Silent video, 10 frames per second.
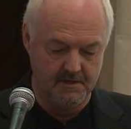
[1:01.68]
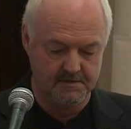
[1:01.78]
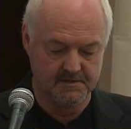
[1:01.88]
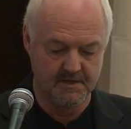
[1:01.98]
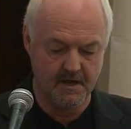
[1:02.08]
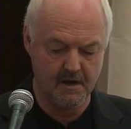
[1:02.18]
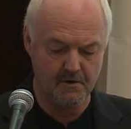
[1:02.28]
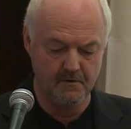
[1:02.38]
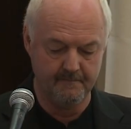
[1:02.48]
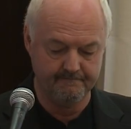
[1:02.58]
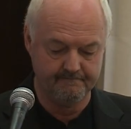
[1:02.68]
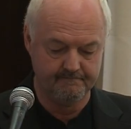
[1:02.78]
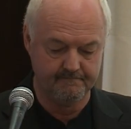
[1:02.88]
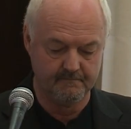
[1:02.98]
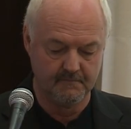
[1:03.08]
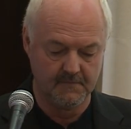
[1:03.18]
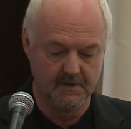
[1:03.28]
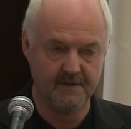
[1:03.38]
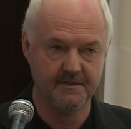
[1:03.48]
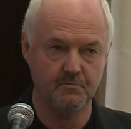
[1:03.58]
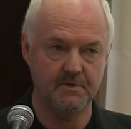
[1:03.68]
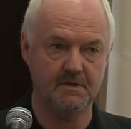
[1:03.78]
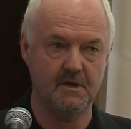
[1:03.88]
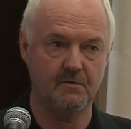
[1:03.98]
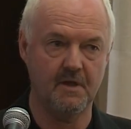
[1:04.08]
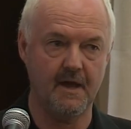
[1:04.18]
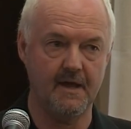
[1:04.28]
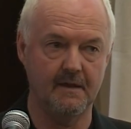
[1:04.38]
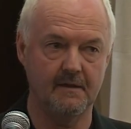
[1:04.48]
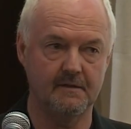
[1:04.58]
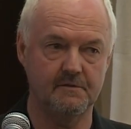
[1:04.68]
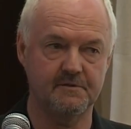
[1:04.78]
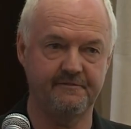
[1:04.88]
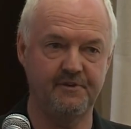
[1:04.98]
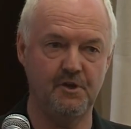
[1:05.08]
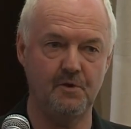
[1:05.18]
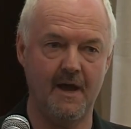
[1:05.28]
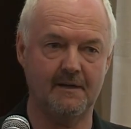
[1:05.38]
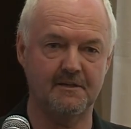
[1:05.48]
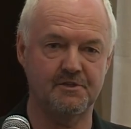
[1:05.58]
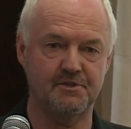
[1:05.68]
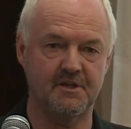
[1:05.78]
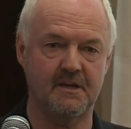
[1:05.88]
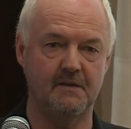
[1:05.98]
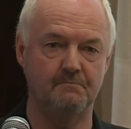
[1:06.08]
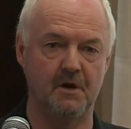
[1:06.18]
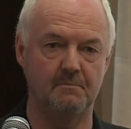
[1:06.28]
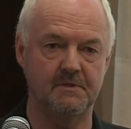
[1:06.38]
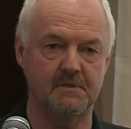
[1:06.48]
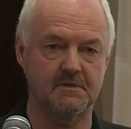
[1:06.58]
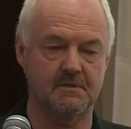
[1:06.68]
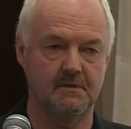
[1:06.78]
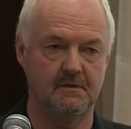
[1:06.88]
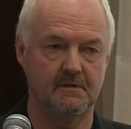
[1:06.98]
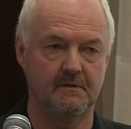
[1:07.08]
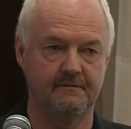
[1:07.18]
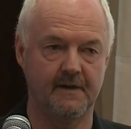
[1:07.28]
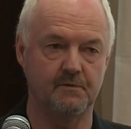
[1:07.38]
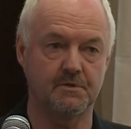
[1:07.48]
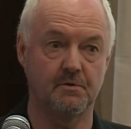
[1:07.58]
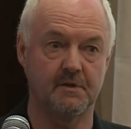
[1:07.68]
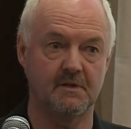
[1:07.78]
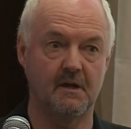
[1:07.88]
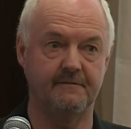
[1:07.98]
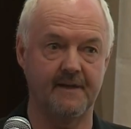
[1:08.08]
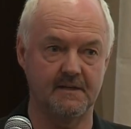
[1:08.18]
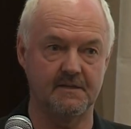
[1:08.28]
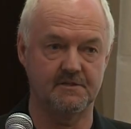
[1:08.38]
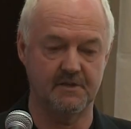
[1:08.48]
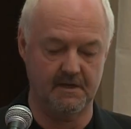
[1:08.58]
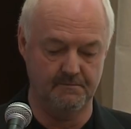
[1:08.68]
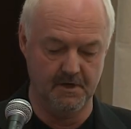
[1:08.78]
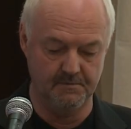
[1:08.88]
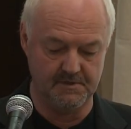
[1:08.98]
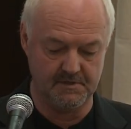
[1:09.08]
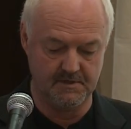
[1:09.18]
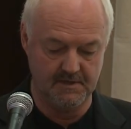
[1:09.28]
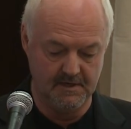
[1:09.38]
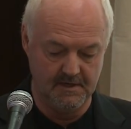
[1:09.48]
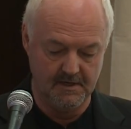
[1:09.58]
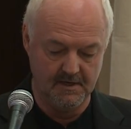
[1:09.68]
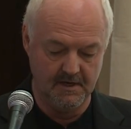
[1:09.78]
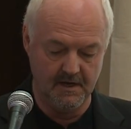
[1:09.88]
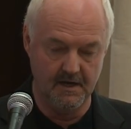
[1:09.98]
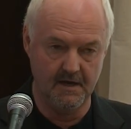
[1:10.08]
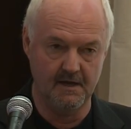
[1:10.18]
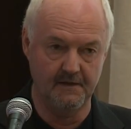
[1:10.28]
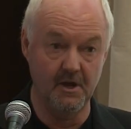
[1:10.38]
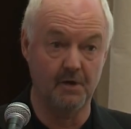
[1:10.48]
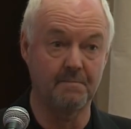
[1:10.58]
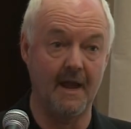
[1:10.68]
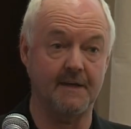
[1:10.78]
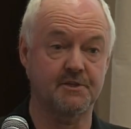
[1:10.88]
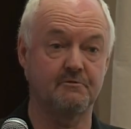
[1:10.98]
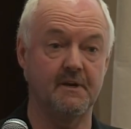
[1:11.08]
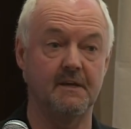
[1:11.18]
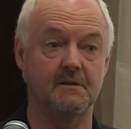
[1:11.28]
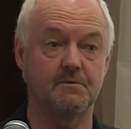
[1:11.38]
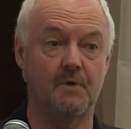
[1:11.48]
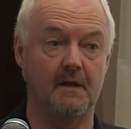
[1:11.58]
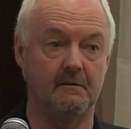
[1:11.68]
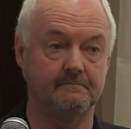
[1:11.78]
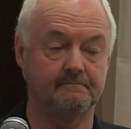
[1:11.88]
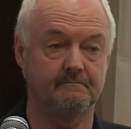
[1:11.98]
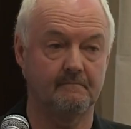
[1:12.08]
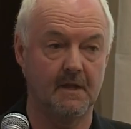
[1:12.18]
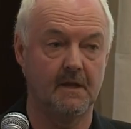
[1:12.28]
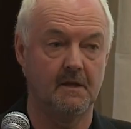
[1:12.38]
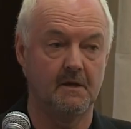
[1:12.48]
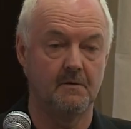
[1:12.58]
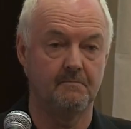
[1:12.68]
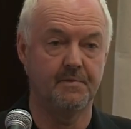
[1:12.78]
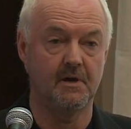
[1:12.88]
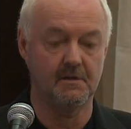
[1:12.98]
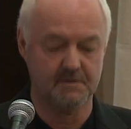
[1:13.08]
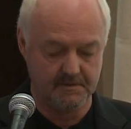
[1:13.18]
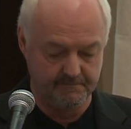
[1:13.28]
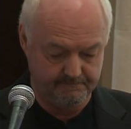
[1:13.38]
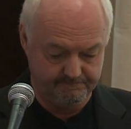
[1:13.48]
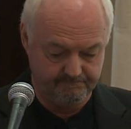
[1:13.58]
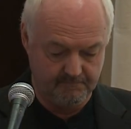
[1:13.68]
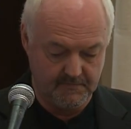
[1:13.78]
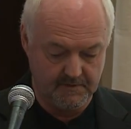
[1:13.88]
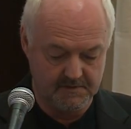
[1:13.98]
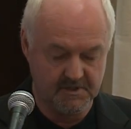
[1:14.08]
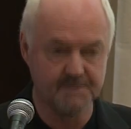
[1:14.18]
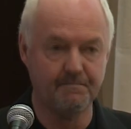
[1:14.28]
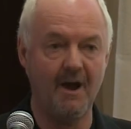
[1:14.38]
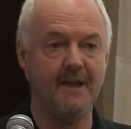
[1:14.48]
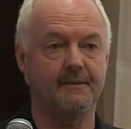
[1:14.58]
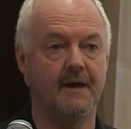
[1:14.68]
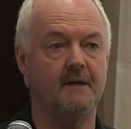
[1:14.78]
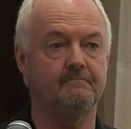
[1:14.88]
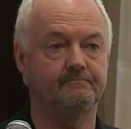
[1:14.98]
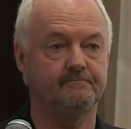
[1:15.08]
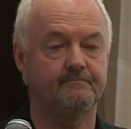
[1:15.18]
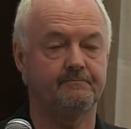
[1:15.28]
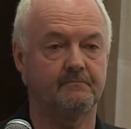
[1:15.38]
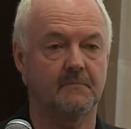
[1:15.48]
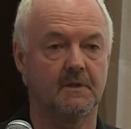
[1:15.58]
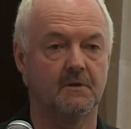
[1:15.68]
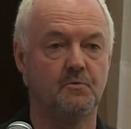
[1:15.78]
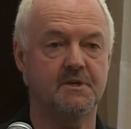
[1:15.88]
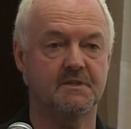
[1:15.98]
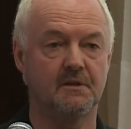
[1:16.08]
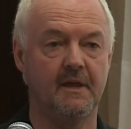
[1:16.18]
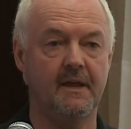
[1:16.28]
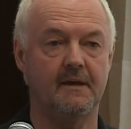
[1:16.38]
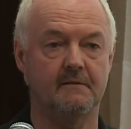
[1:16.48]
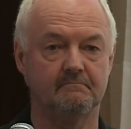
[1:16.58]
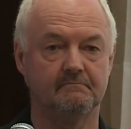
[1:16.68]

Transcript: So I think we did okay. There was a few headless chicken moments. In fact, there was quite a lot of headless chicken moments. And the odd black screen as well. But despite that, we're still here.